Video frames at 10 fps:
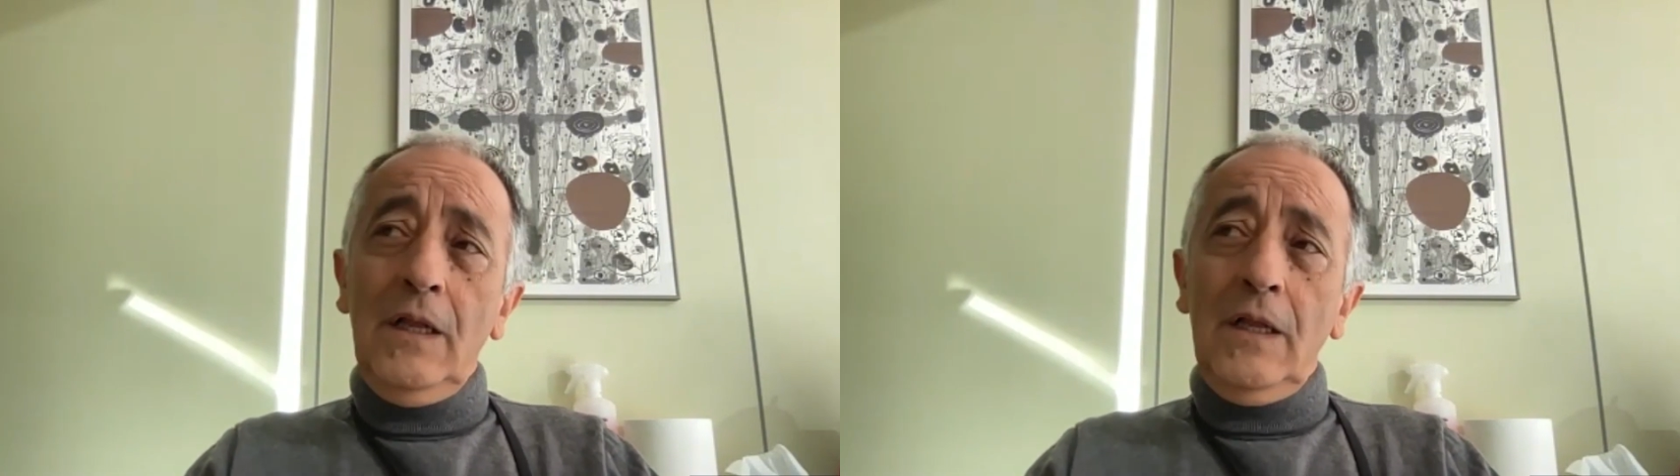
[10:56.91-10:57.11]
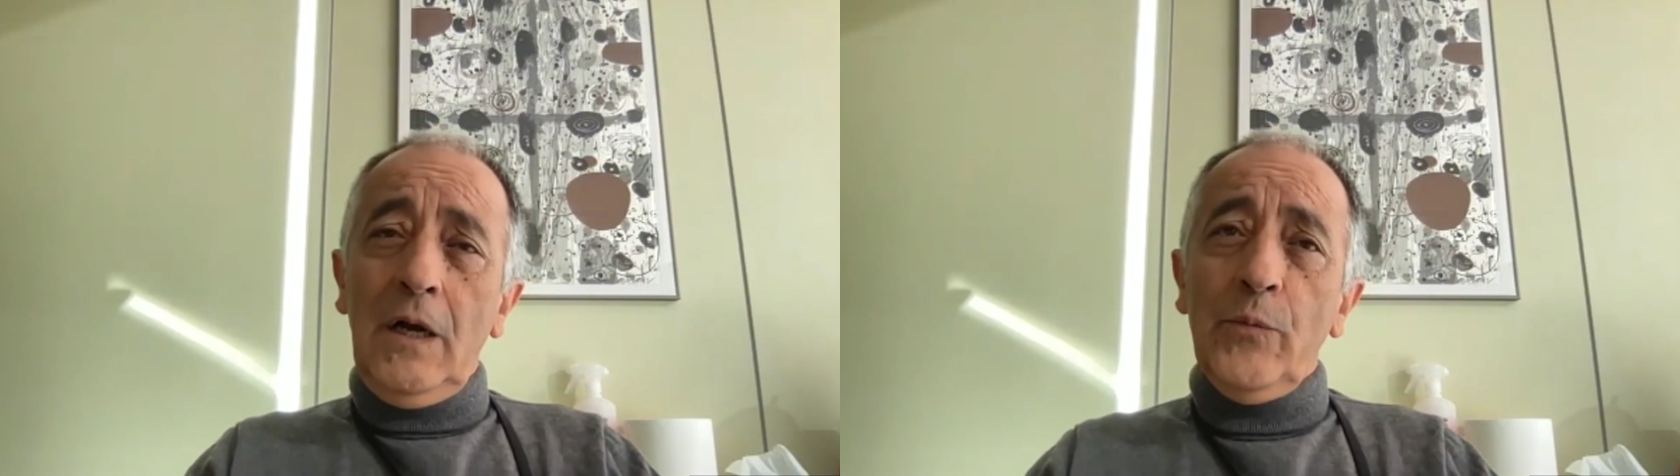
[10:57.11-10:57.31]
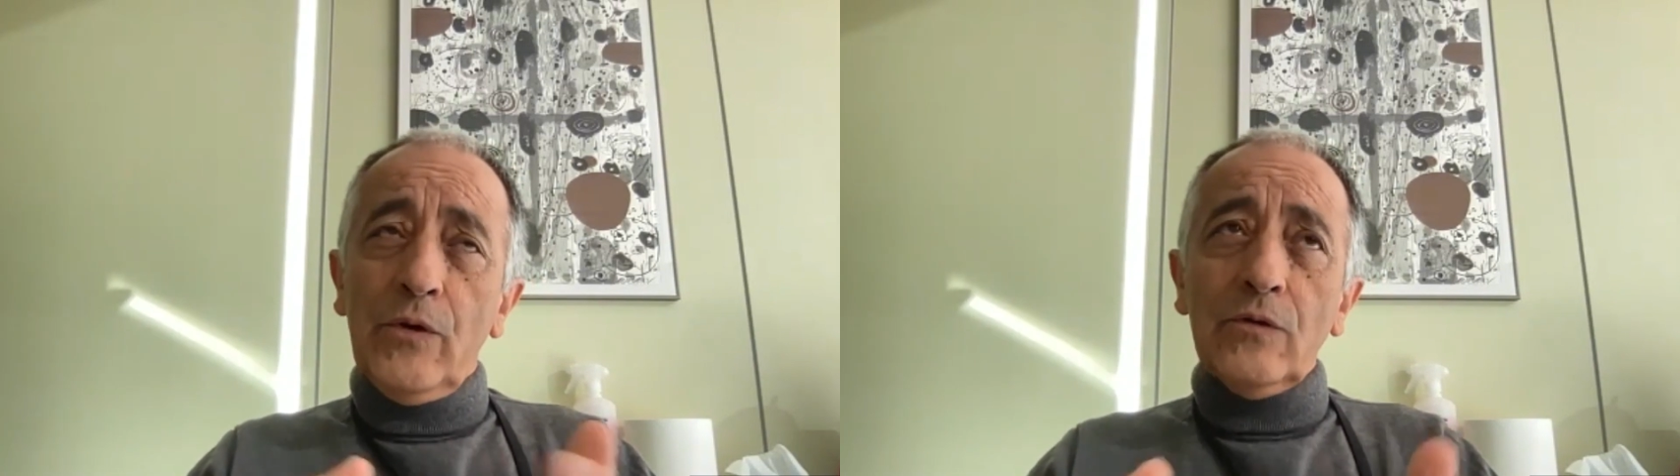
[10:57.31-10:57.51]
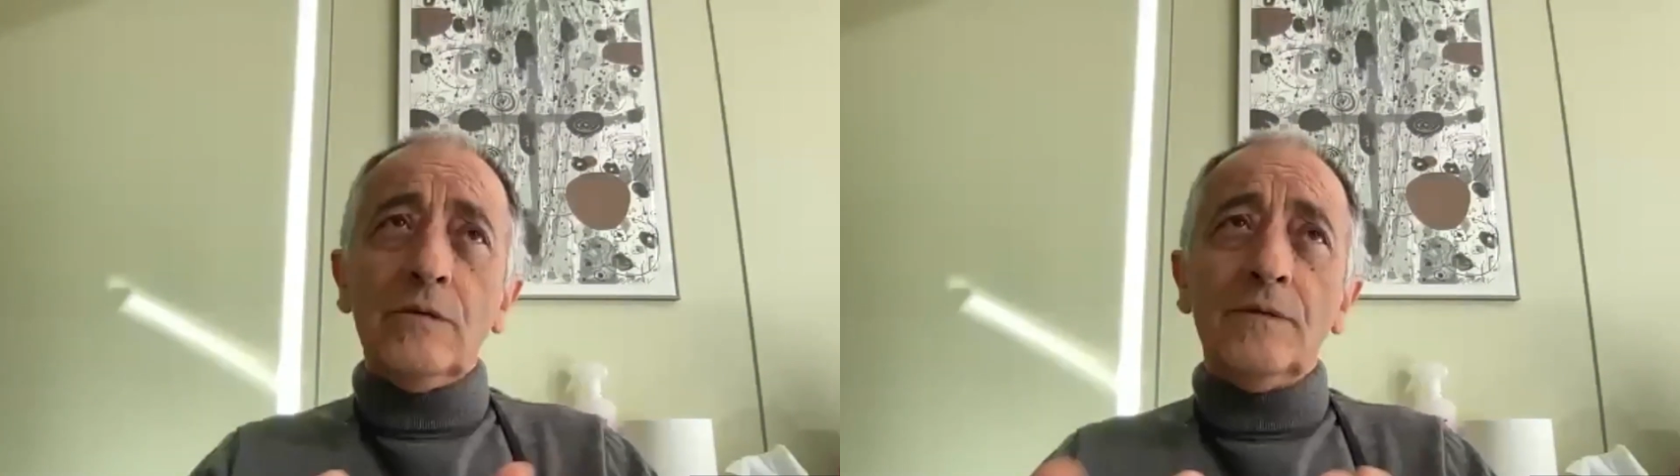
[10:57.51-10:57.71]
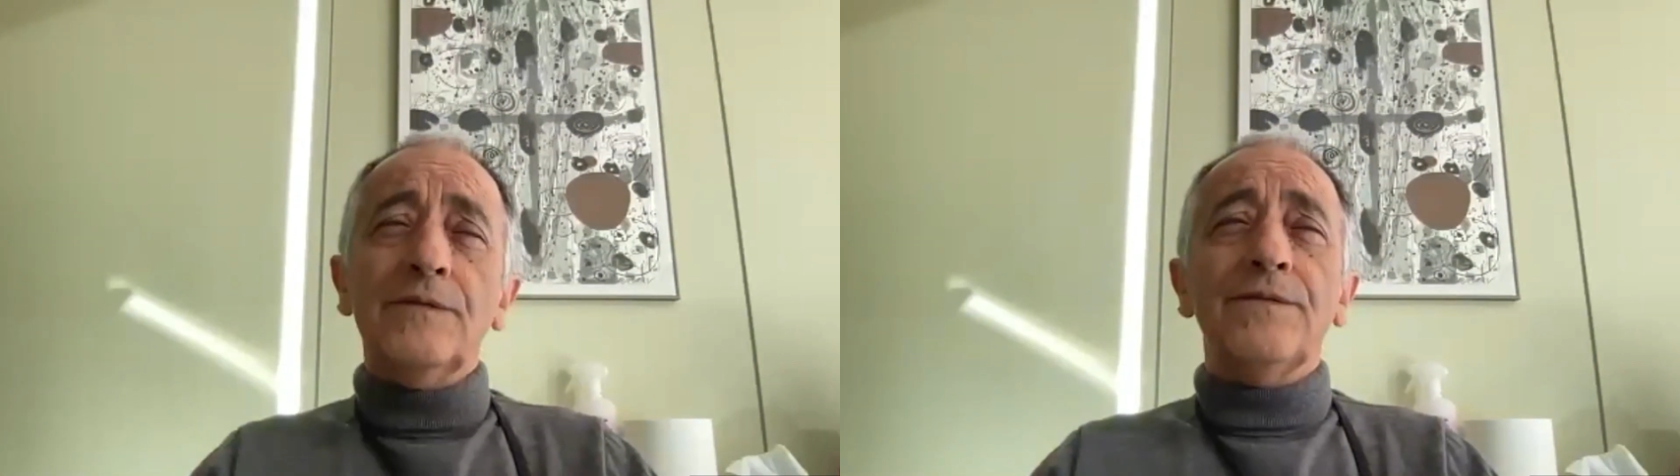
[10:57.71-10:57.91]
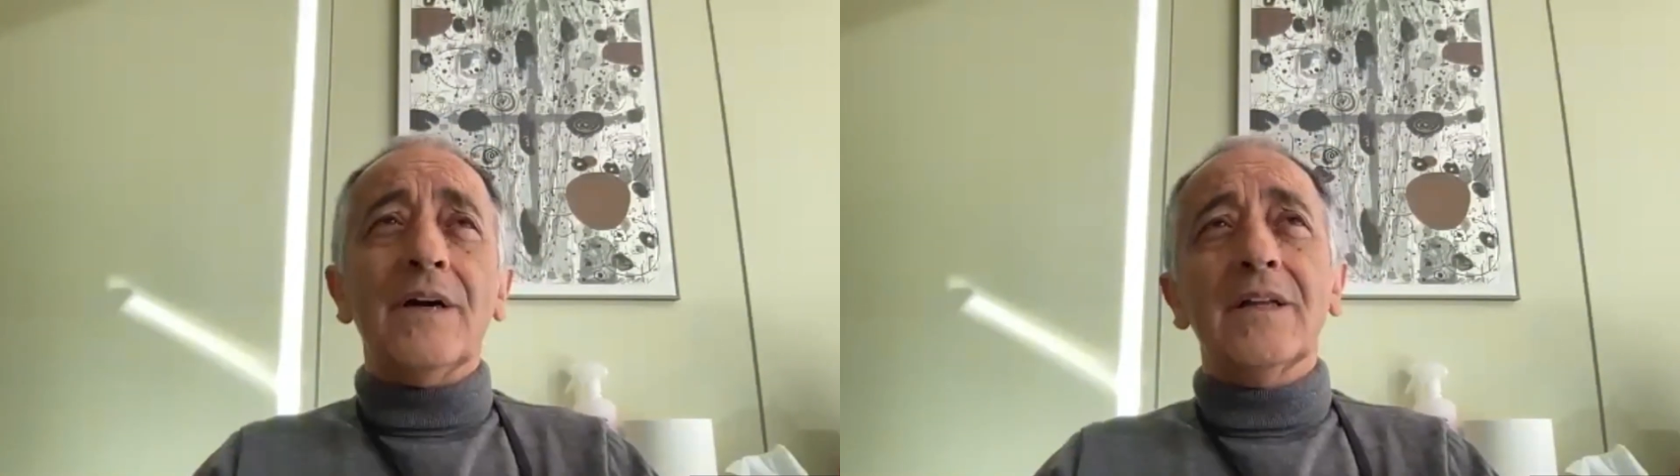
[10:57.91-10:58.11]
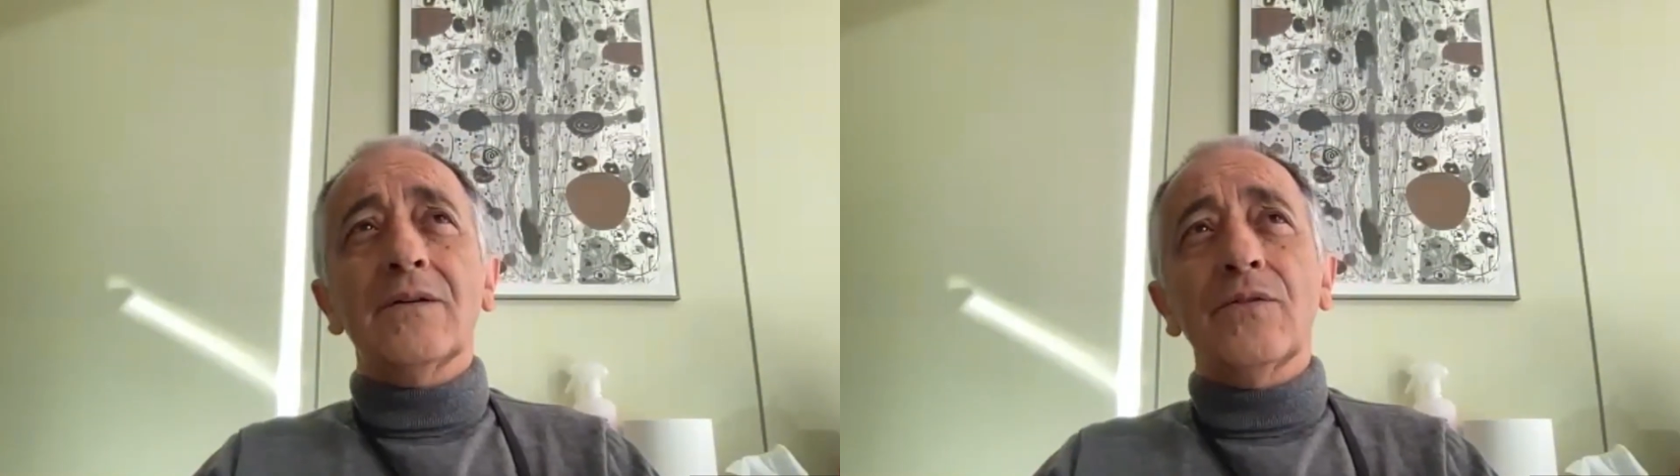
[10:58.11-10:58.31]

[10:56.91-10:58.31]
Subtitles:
And because of the fact that